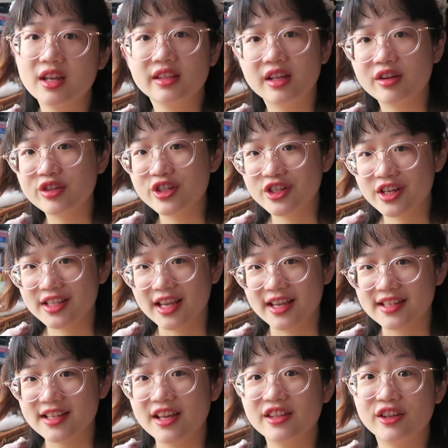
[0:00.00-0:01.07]
Now she just
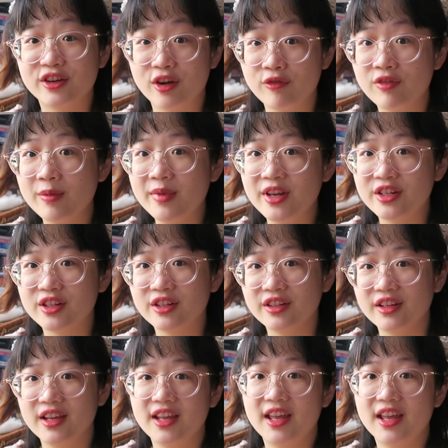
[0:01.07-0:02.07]
has the confirmation,